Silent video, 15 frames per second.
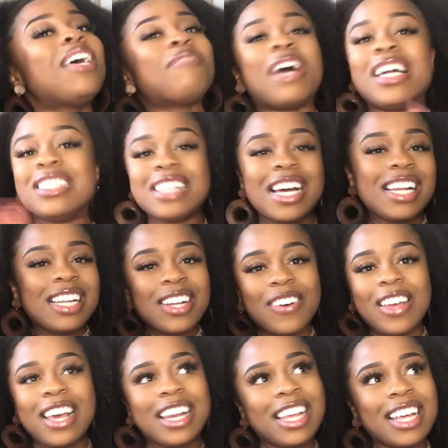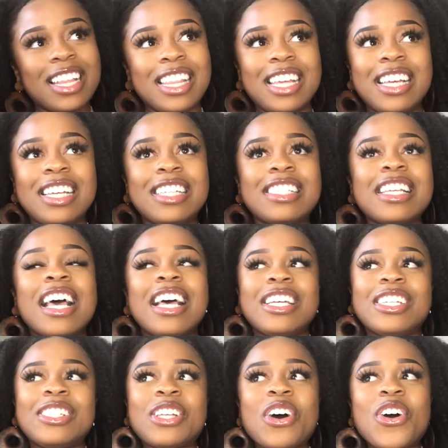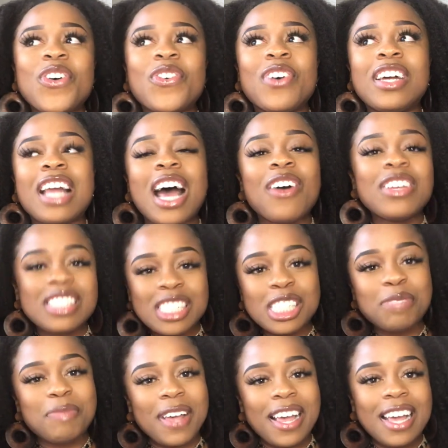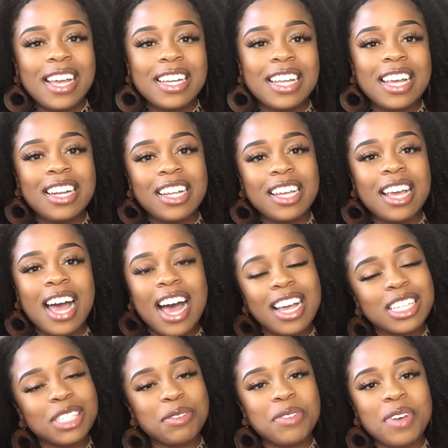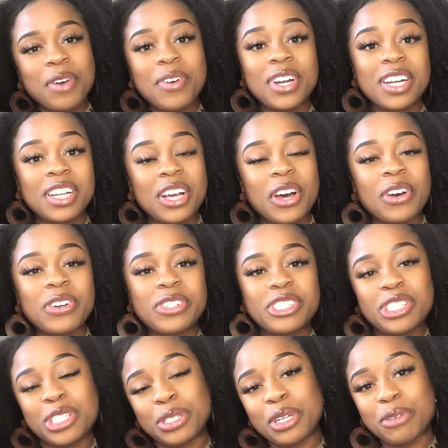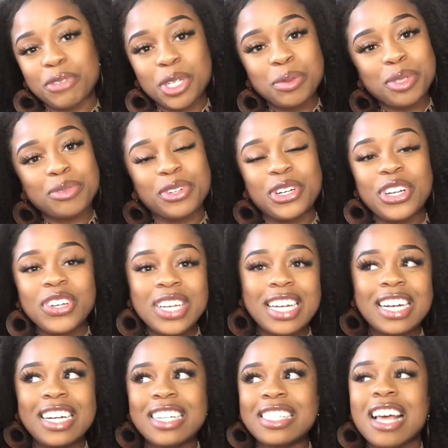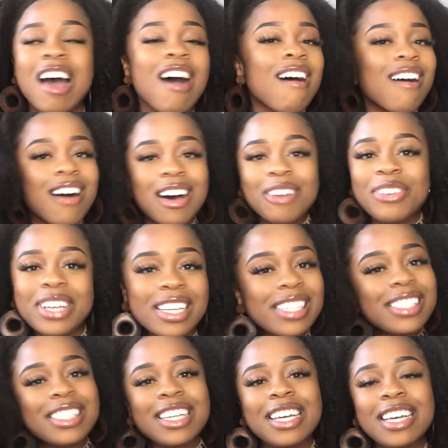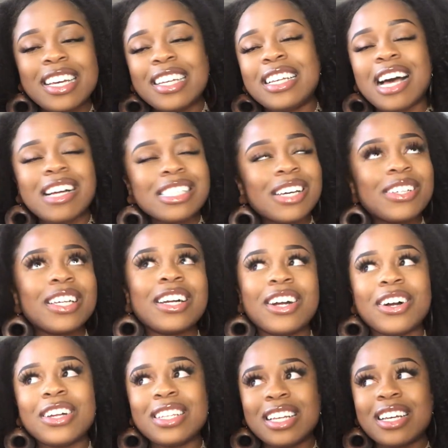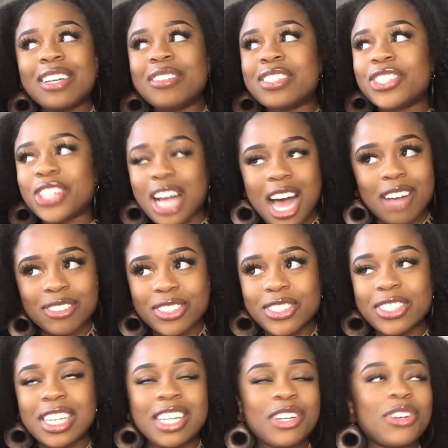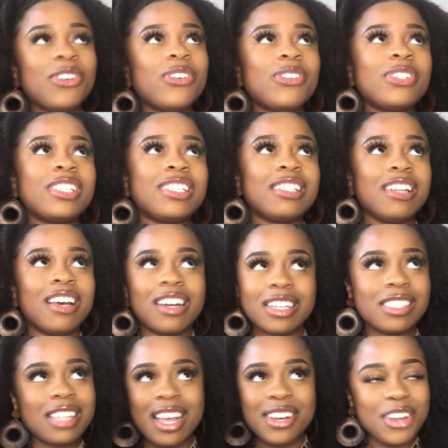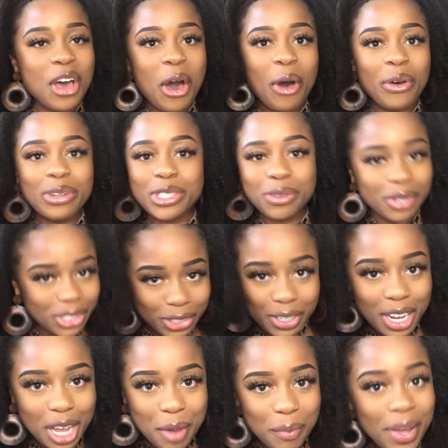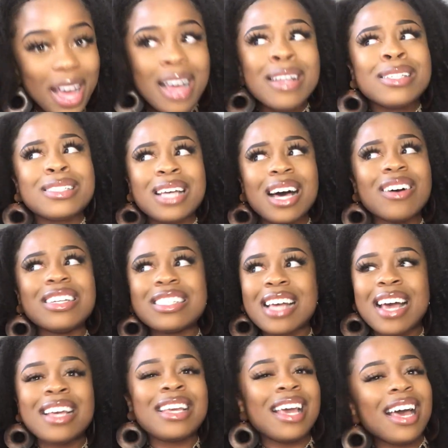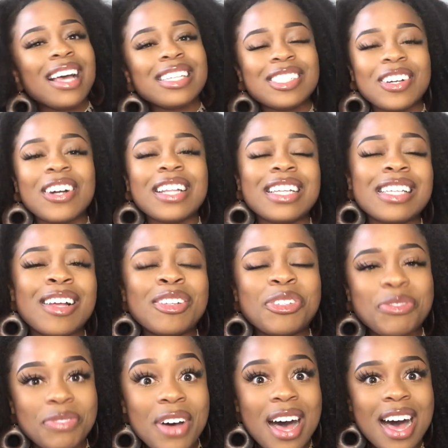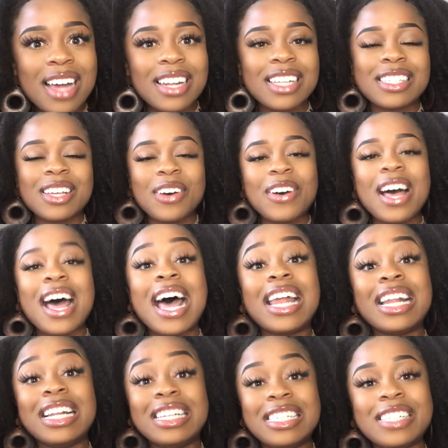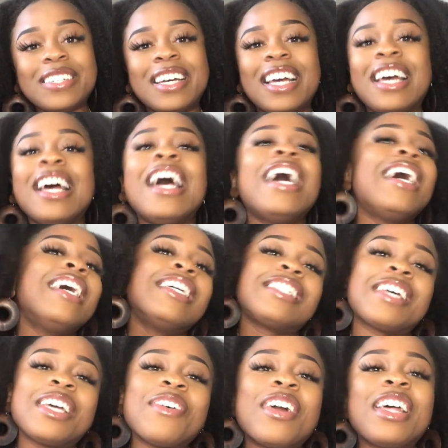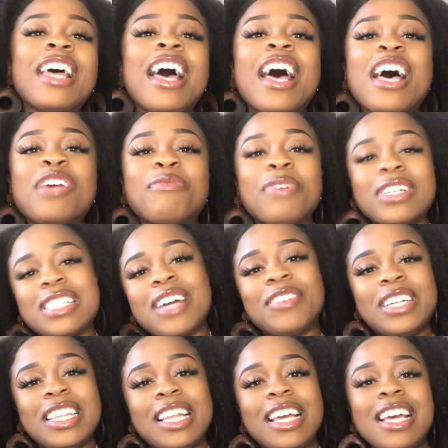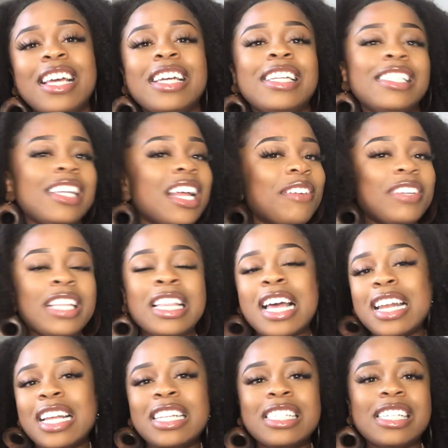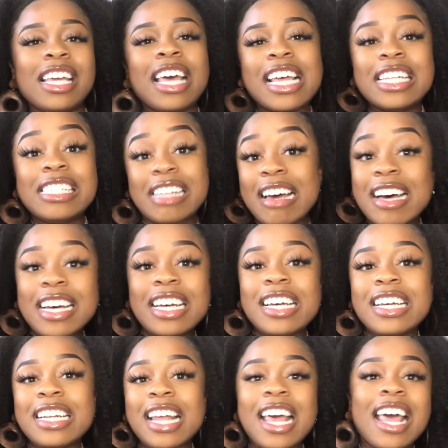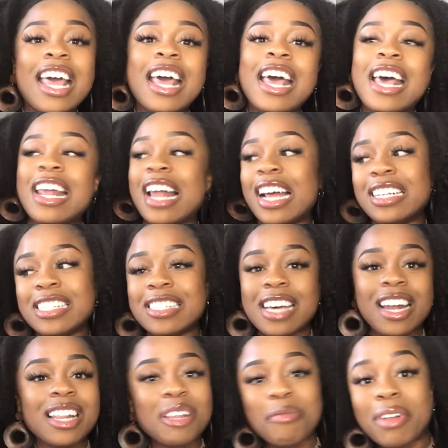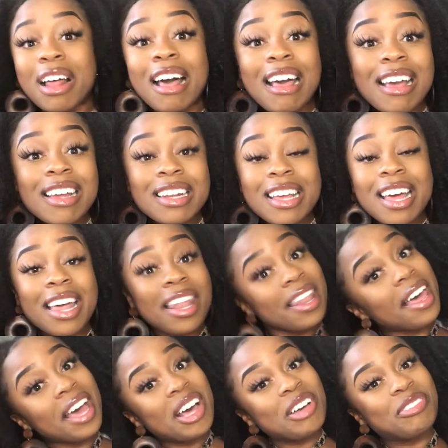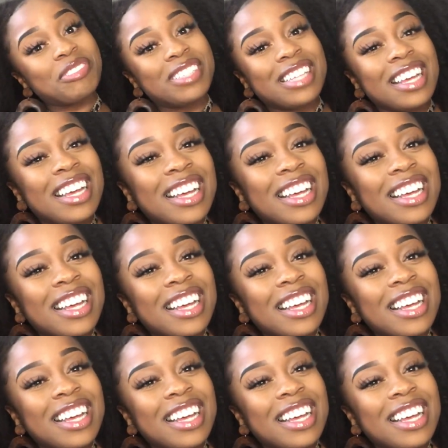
Mind you, I didn't know any of this. So when I was in Spain and he asked me if I wanted to go to Aruba for New Year's, obviously, y'all know your girl loves travel, and who's gonna say no to a trip? So I was like, yeah, sure, that sounds fun. Let's go ahead and do it. So he went ahead, booked everything, did everything that needed to get done, and I just got on the plane and left.